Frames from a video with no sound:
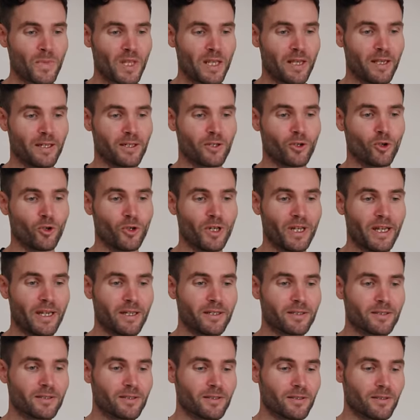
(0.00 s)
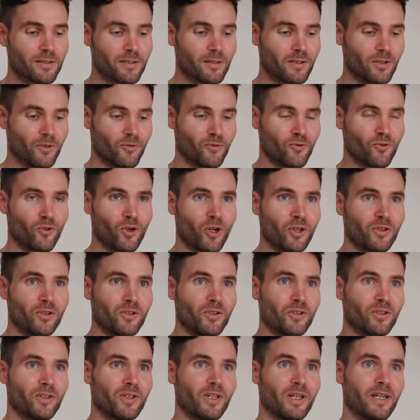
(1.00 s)
It connects the
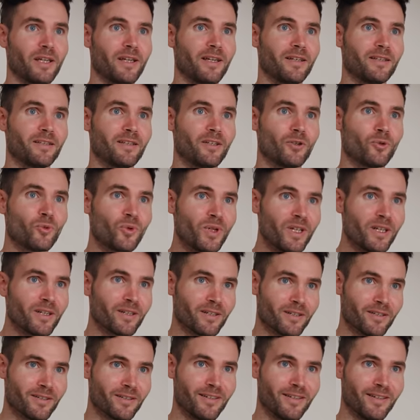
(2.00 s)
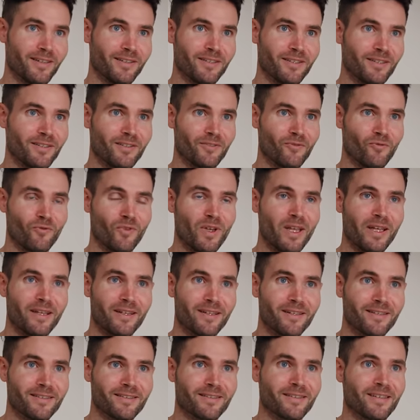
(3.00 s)
front and the rear in a
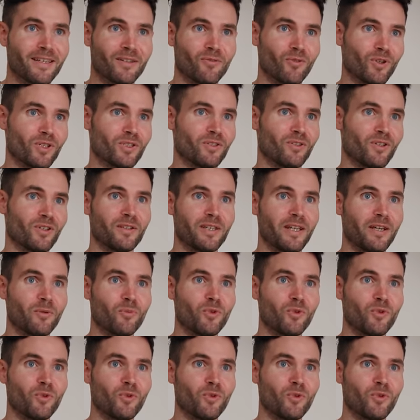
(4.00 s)
way that was not there